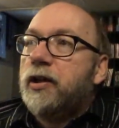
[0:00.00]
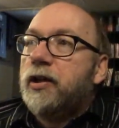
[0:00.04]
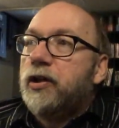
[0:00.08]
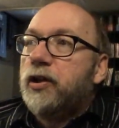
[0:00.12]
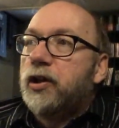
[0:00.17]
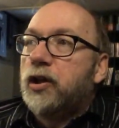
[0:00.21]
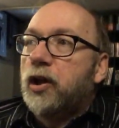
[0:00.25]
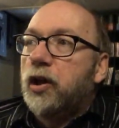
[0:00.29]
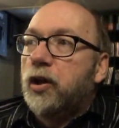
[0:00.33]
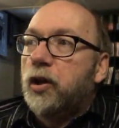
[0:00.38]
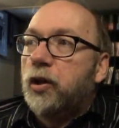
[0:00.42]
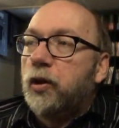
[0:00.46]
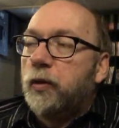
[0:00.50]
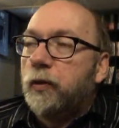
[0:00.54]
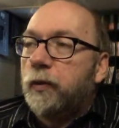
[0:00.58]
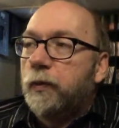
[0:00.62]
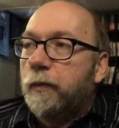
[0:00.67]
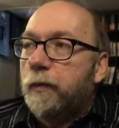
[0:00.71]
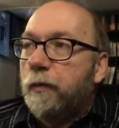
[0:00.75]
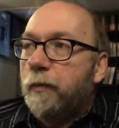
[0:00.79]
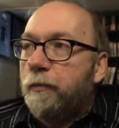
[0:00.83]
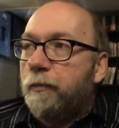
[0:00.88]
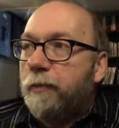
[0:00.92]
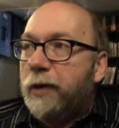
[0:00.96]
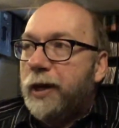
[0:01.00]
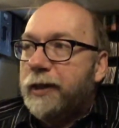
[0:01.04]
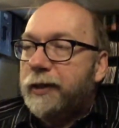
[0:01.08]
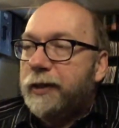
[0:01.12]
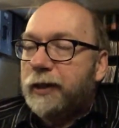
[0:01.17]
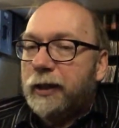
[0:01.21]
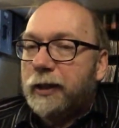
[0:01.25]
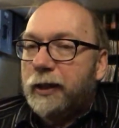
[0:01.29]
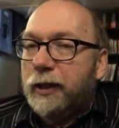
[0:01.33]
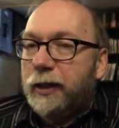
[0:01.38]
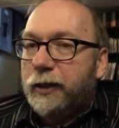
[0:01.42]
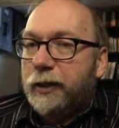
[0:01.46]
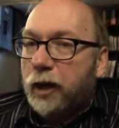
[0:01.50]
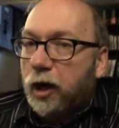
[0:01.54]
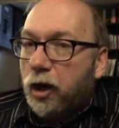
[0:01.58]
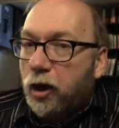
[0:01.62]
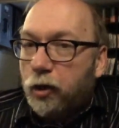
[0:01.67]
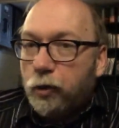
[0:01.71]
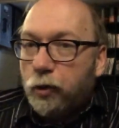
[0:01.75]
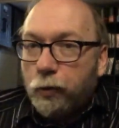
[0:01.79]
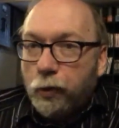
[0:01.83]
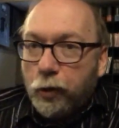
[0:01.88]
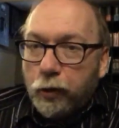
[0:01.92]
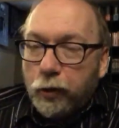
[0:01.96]
So basically, they'd
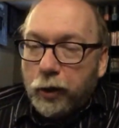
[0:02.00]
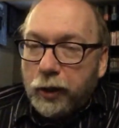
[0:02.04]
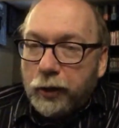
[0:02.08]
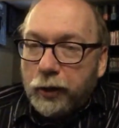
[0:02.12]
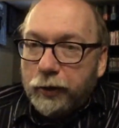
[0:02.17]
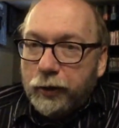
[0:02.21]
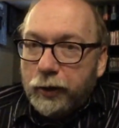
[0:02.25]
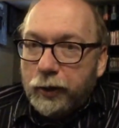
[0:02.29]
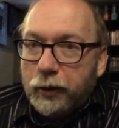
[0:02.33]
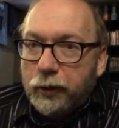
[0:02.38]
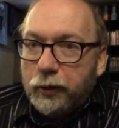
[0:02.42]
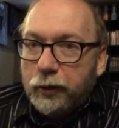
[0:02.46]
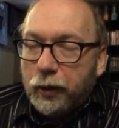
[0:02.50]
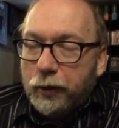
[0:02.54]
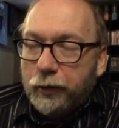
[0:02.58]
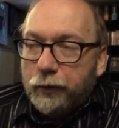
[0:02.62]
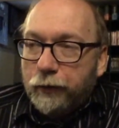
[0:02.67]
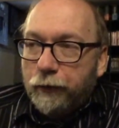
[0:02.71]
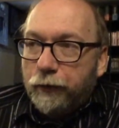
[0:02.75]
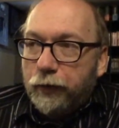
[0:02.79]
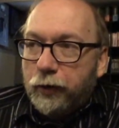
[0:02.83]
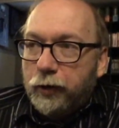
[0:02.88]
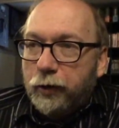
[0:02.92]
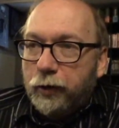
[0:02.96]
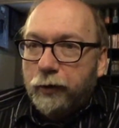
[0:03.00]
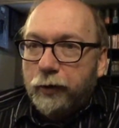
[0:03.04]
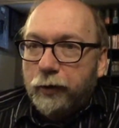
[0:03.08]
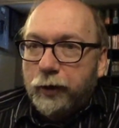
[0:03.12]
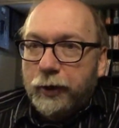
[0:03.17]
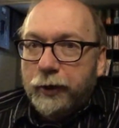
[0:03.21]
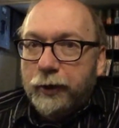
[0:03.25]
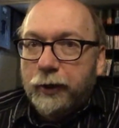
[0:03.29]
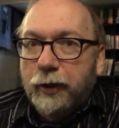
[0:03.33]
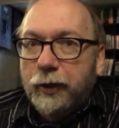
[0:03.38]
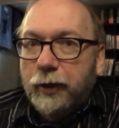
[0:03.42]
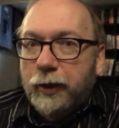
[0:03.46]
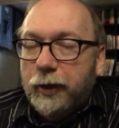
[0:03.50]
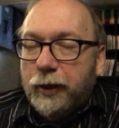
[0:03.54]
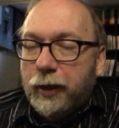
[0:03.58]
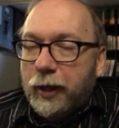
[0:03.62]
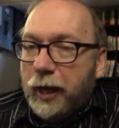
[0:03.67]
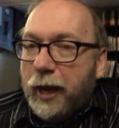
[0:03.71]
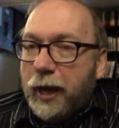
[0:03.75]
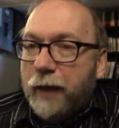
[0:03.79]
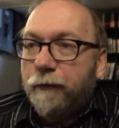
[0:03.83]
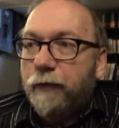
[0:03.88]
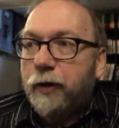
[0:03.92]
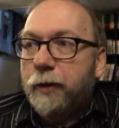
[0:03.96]
all go out on the on the field, and
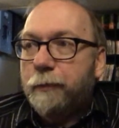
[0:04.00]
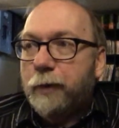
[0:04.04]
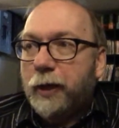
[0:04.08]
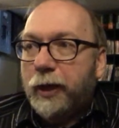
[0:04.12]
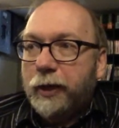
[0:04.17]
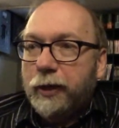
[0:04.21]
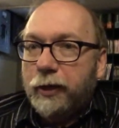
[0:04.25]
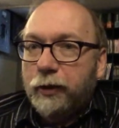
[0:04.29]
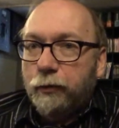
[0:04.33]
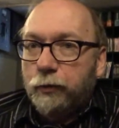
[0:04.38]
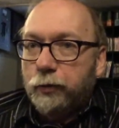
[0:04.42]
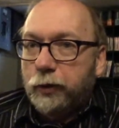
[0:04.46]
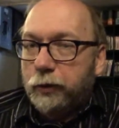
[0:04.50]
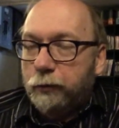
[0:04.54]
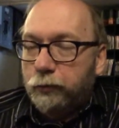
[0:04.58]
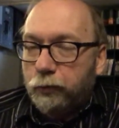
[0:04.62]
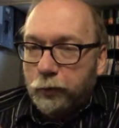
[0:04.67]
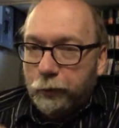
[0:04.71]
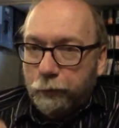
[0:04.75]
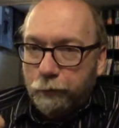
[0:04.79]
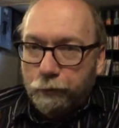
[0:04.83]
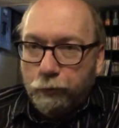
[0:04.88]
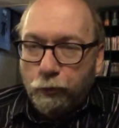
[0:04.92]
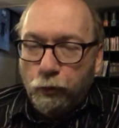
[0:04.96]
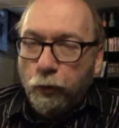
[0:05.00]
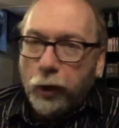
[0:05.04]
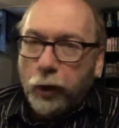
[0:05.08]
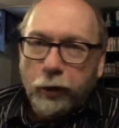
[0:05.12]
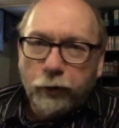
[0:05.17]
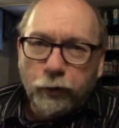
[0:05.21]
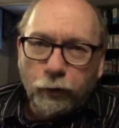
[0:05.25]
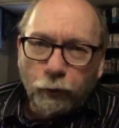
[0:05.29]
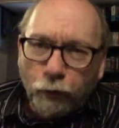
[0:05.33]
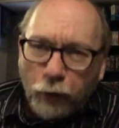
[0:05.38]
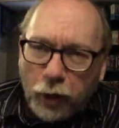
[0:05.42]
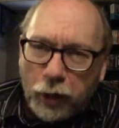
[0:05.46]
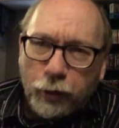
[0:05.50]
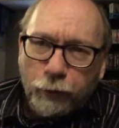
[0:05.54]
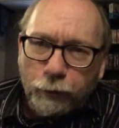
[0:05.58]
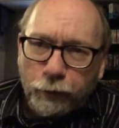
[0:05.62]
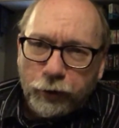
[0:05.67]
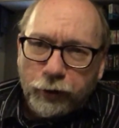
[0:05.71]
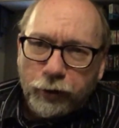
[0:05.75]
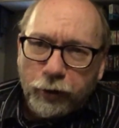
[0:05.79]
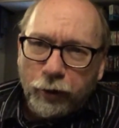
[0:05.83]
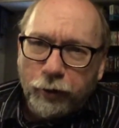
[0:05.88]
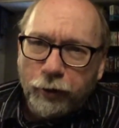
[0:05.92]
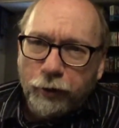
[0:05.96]
everybody would, would wear the Rocket
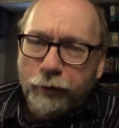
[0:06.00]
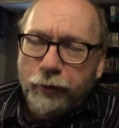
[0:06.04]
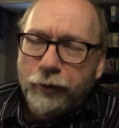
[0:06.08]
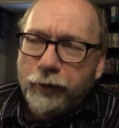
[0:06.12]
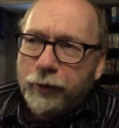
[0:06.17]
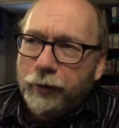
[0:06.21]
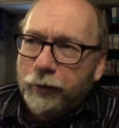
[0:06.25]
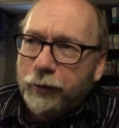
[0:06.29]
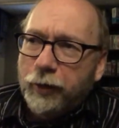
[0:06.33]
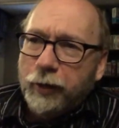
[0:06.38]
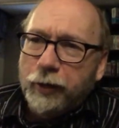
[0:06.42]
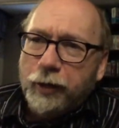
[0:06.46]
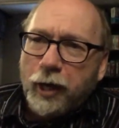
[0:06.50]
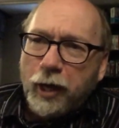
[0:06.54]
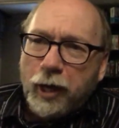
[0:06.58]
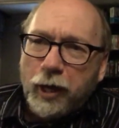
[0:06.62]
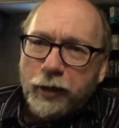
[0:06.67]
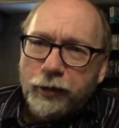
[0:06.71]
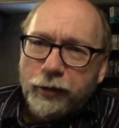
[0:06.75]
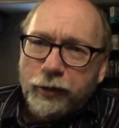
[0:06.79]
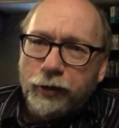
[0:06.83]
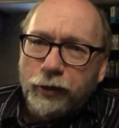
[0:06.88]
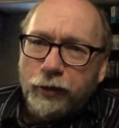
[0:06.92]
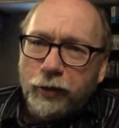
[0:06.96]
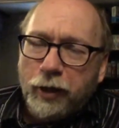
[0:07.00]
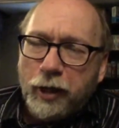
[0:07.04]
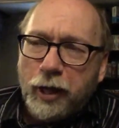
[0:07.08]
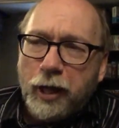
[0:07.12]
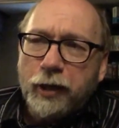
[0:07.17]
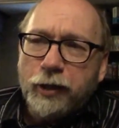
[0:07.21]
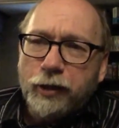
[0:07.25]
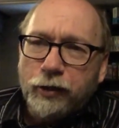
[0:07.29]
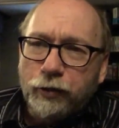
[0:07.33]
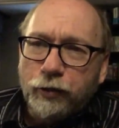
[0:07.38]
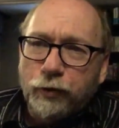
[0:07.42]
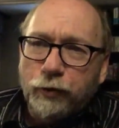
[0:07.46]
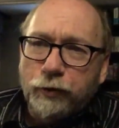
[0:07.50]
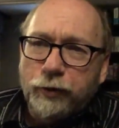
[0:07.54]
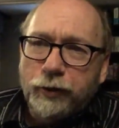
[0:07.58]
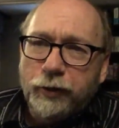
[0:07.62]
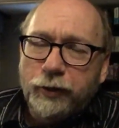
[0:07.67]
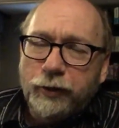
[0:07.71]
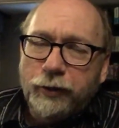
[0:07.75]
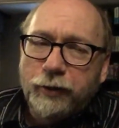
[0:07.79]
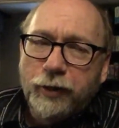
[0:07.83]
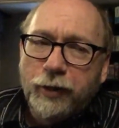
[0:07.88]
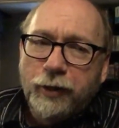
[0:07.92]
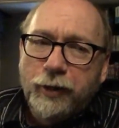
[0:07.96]
Richard like hockey, hockey
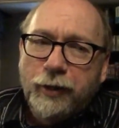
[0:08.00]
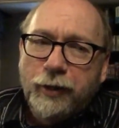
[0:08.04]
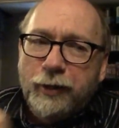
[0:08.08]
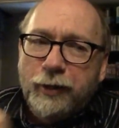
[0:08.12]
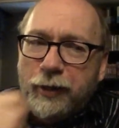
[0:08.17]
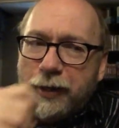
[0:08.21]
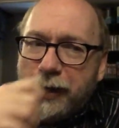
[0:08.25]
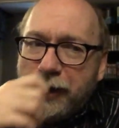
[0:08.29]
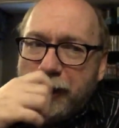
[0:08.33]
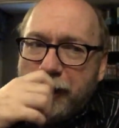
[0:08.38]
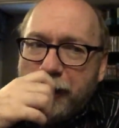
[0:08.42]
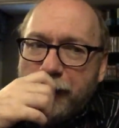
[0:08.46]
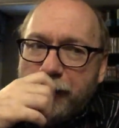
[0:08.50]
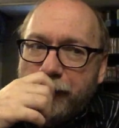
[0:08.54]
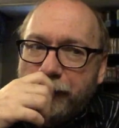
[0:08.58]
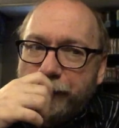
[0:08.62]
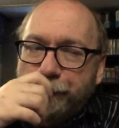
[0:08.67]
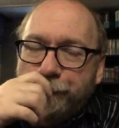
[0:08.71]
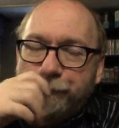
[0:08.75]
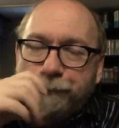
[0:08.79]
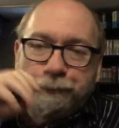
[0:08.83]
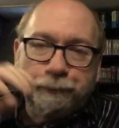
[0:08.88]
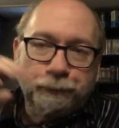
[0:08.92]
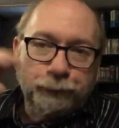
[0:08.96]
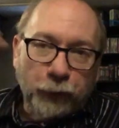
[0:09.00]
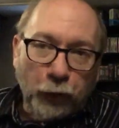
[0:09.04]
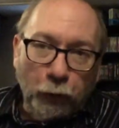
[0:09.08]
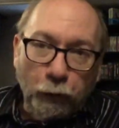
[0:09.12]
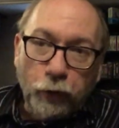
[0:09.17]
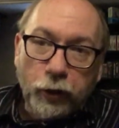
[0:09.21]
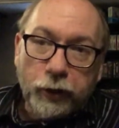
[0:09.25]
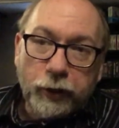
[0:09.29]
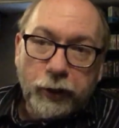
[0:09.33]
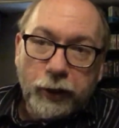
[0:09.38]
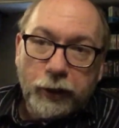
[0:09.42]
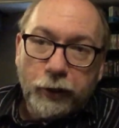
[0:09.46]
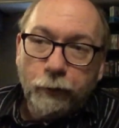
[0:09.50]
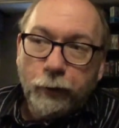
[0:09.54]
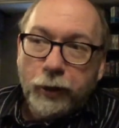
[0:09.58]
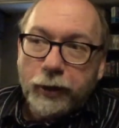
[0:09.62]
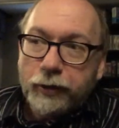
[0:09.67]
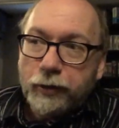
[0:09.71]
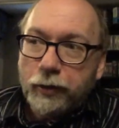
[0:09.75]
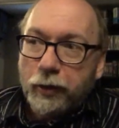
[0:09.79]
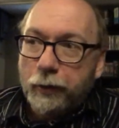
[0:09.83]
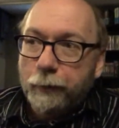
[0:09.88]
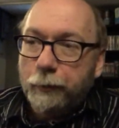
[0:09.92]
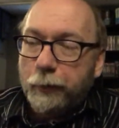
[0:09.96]
jerseys. And one day he
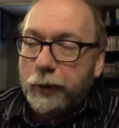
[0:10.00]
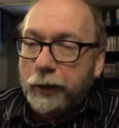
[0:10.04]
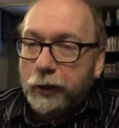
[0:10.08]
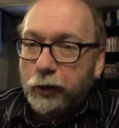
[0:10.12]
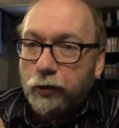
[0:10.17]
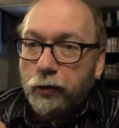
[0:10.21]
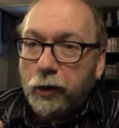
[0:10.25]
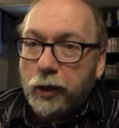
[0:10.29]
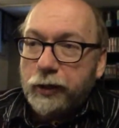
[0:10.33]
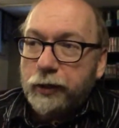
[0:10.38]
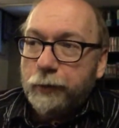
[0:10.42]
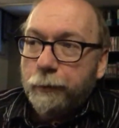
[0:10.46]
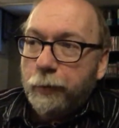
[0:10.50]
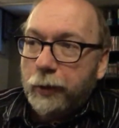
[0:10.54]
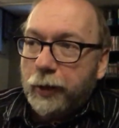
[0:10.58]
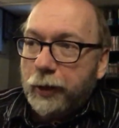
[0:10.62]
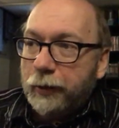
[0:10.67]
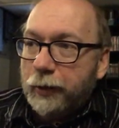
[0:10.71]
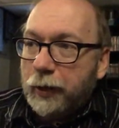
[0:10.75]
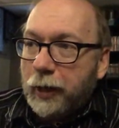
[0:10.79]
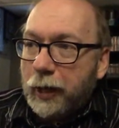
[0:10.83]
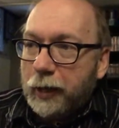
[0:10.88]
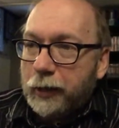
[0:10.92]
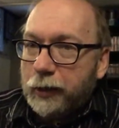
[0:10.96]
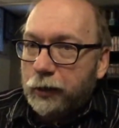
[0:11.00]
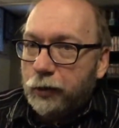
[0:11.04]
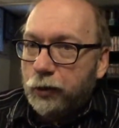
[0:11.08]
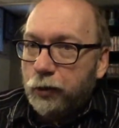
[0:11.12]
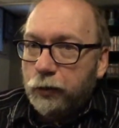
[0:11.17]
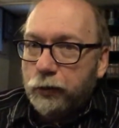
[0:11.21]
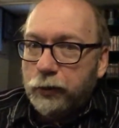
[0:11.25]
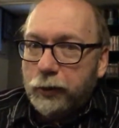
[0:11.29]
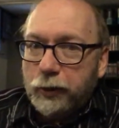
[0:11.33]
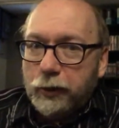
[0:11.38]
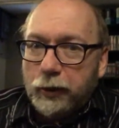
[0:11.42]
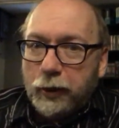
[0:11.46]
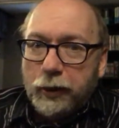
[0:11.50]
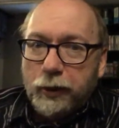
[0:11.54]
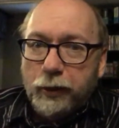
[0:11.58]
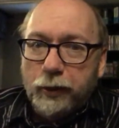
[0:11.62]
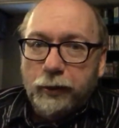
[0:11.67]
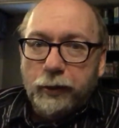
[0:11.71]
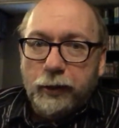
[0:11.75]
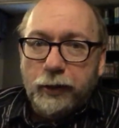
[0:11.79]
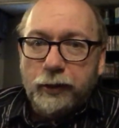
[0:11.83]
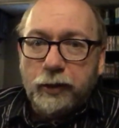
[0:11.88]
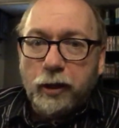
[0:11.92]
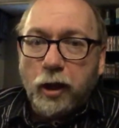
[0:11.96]
wakes up and he tries to put on the hockey jersey,
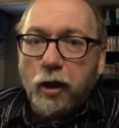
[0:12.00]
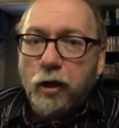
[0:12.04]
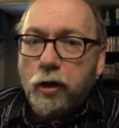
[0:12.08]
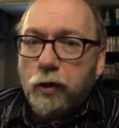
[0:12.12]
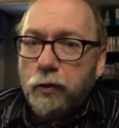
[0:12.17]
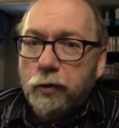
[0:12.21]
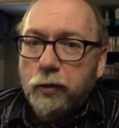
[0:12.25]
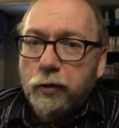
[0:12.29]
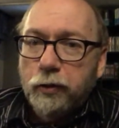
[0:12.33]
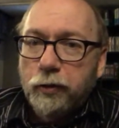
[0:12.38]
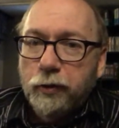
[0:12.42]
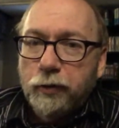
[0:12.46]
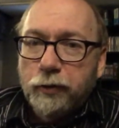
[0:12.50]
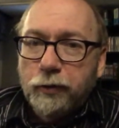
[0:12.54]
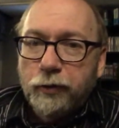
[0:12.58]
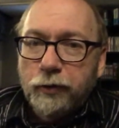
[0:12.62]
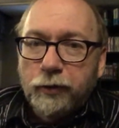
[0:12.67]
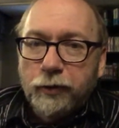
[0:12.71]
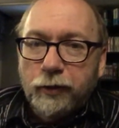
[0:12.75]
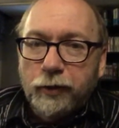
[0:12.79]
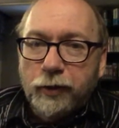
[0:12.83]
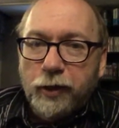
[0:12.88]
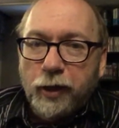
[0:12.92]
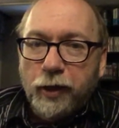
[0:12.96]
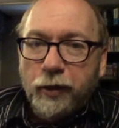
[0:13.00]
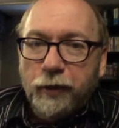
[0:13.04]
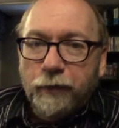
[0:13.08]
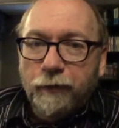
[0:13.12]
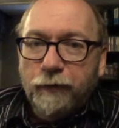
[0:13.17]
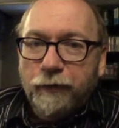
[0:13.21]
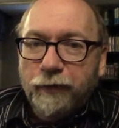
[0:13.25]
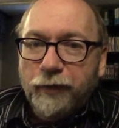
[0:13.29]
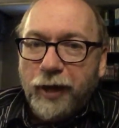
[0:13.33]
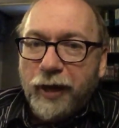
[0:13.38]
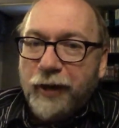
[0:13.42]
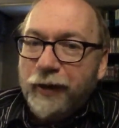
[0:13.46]
and it's all kind of, I